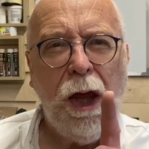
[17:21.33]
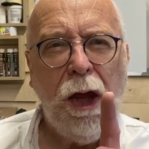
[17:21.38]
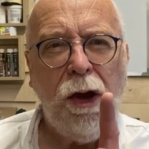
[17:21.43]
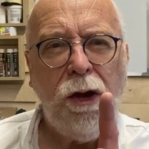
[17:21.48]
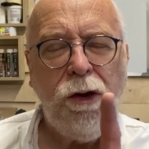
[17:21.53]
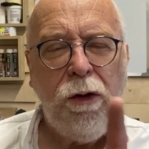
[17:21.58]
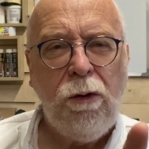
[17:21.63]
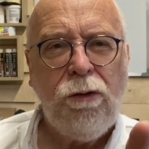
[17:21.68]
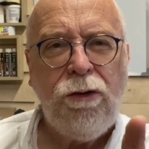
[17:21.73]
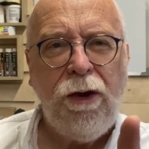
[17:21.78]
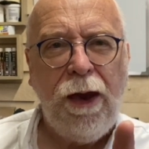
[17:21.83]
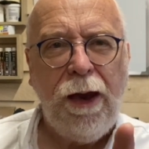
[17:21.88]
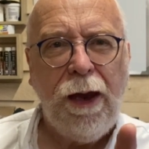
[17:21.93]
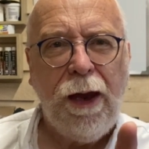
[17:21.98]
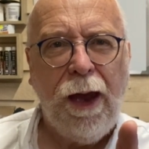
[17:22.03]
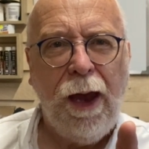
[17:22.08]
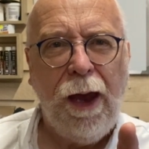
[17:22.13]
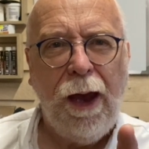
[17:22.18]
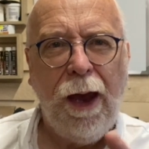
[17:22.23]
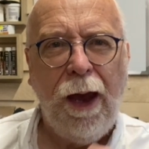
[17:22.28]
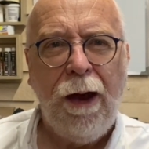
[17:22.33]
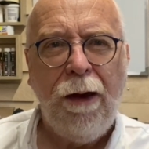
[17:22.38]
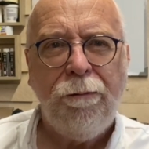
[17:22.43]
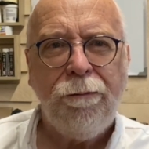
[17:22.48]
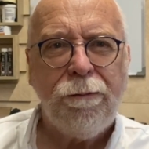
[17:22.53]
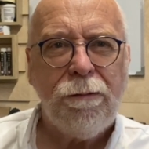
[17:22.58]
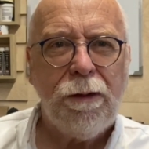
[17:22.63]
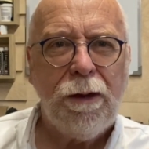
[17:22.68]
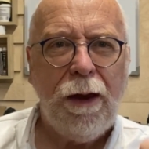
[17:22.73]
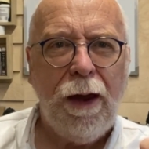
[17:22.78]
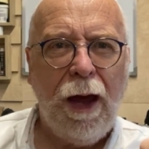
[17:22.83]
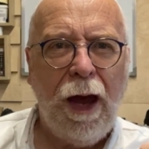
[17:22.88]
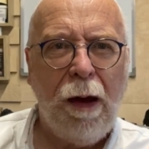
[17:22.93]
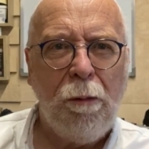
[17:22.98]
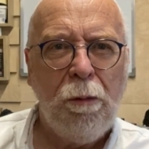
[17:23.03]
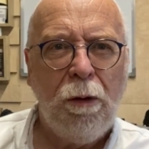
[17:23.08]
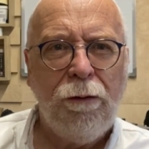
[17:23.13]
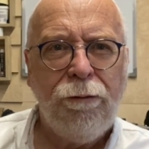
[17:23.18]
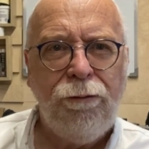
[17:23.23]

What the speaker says: You take care. I'm off